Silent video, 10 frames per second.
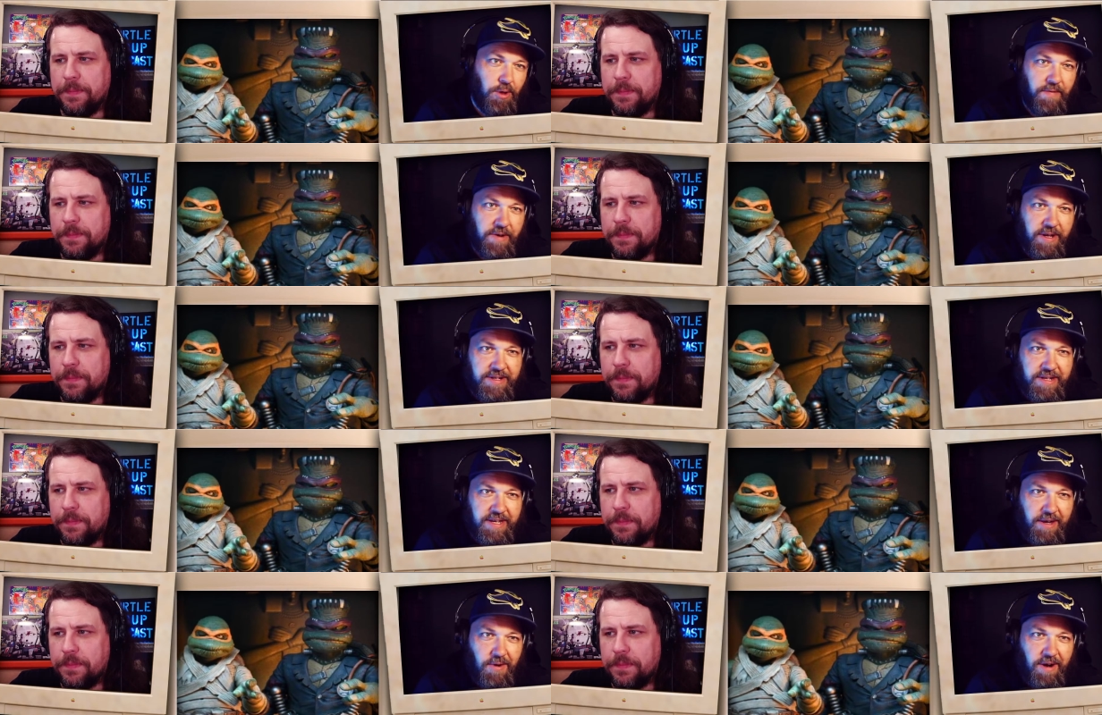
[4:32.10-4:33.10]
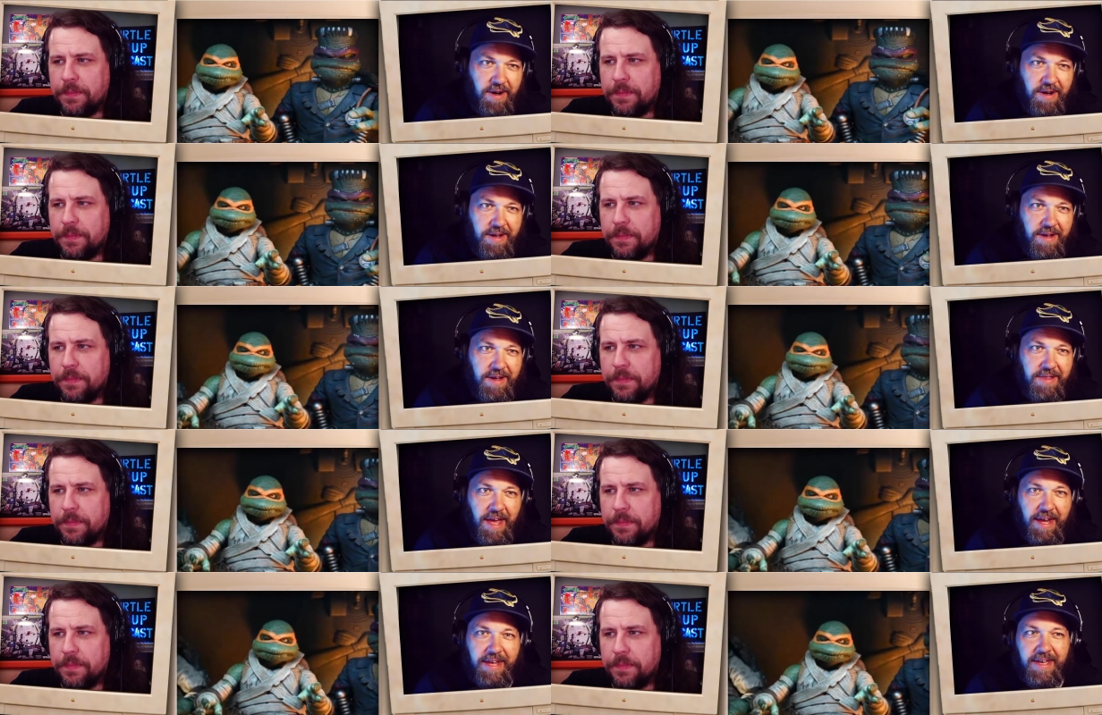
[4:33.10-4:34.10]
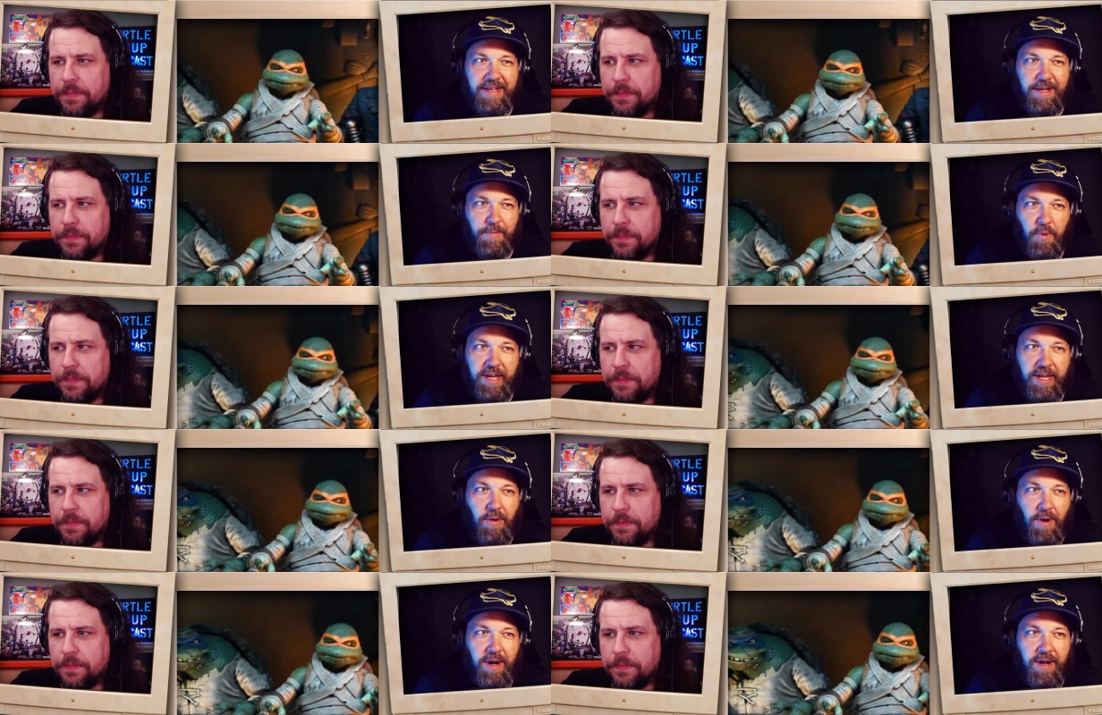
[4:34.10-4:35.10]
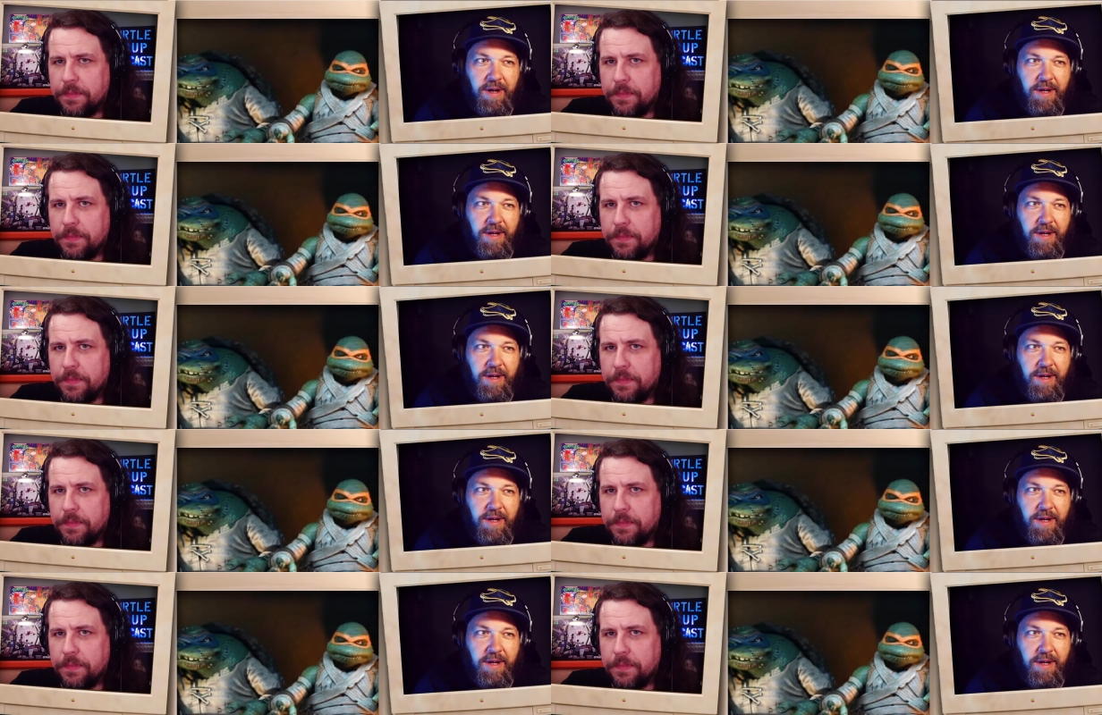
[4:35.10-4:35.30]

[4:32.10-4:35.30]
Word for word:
Speaker 1: over to, to Igor, like your boy Igor.